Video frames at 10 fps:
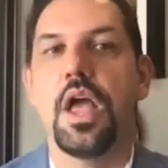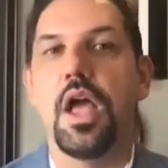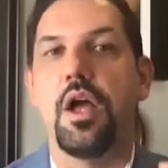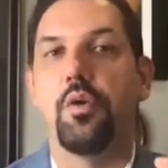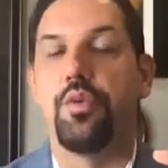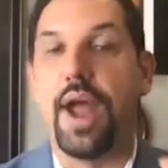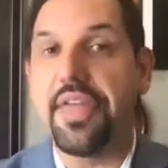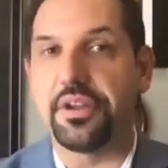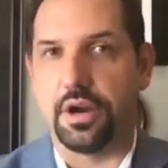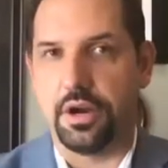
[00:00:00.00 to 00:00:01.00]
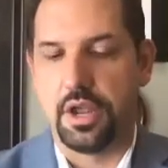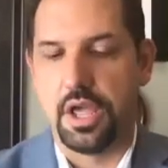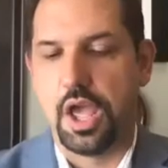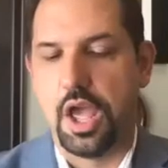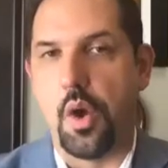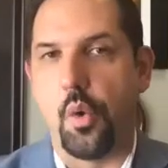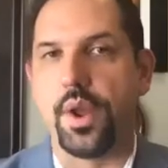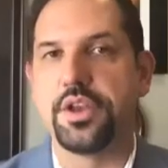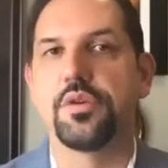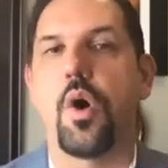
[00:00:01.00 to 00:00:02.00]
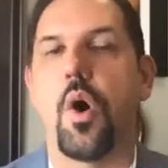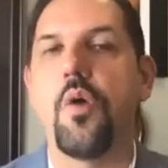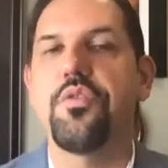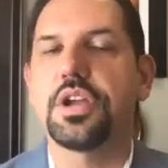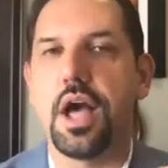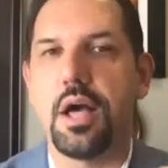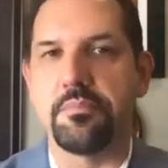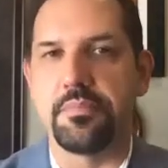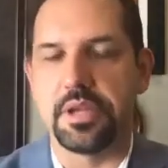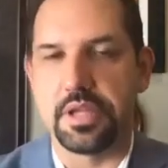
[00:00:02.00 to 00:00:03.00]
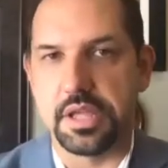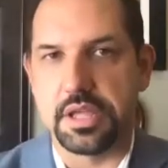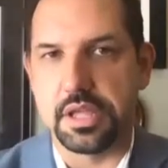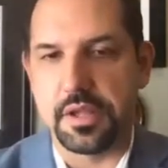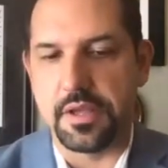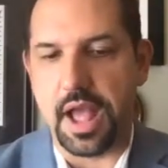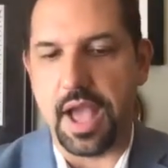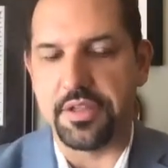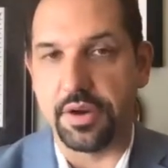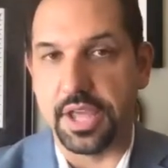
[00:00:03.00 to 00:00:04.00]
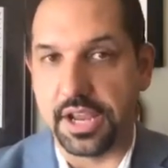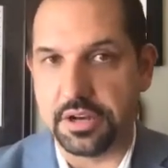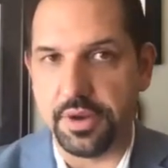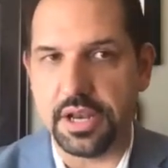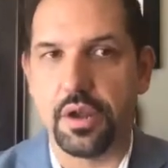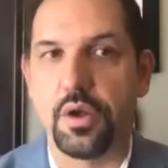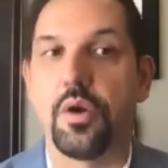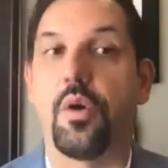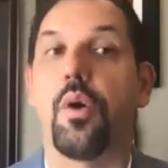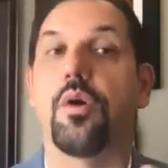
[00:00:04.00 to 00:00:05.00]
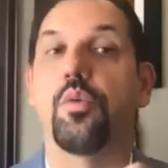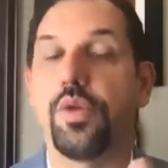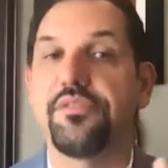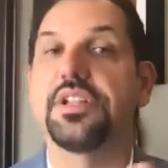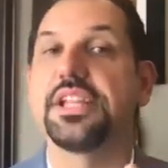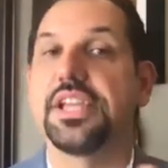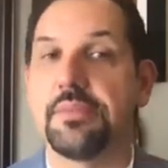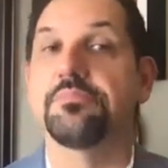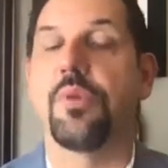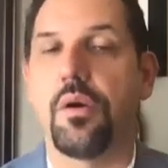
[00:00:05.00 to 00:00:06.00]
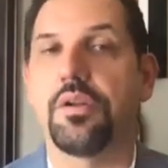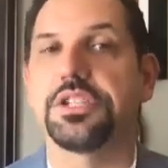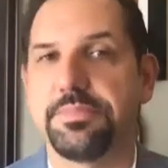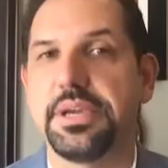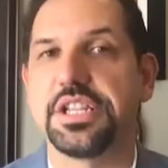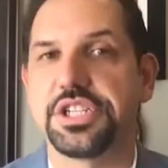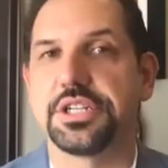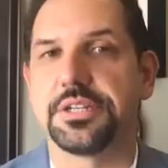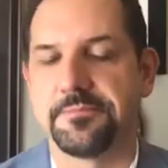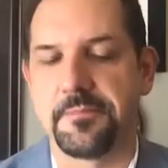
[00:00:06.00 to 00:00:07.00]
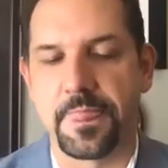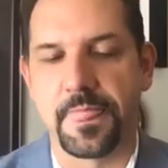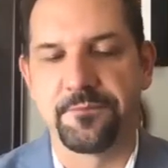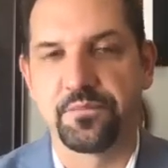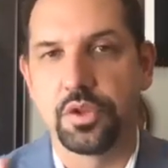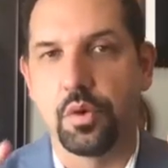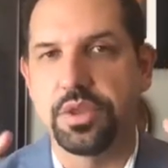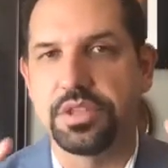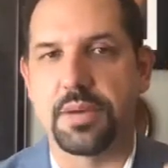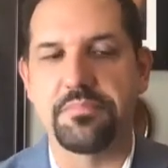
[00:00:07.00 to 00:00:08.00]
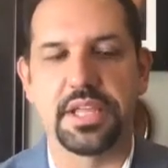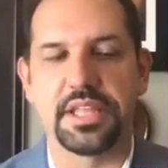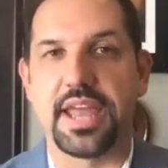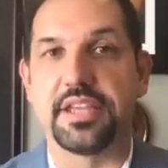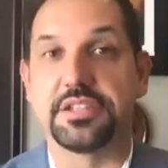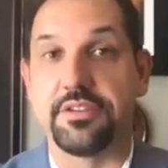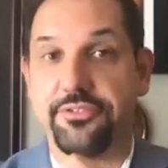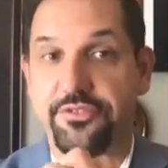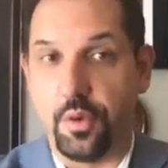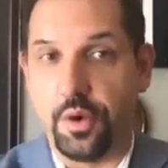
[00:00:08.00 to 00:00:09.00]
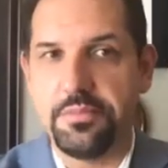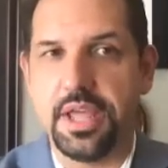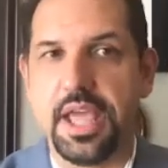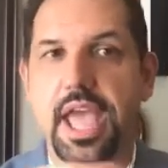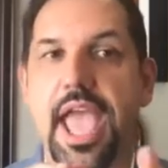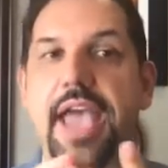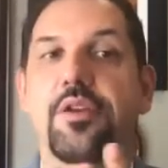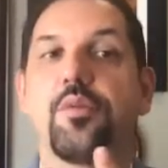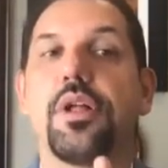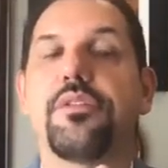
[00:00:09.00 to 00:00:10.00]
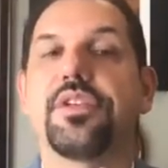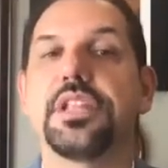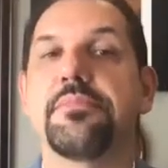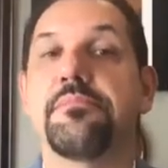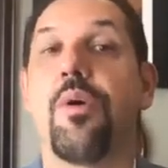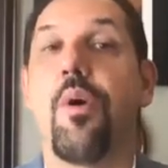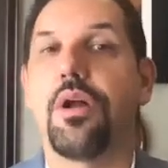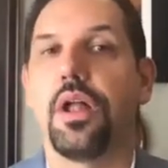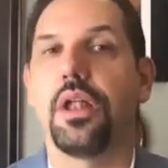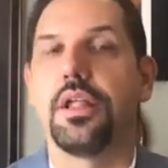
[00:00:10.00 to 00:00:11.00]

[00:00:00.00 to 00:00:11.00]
Rather, when you overcome either ignorant or willfully immoral speech with something that is informed and willfully moral,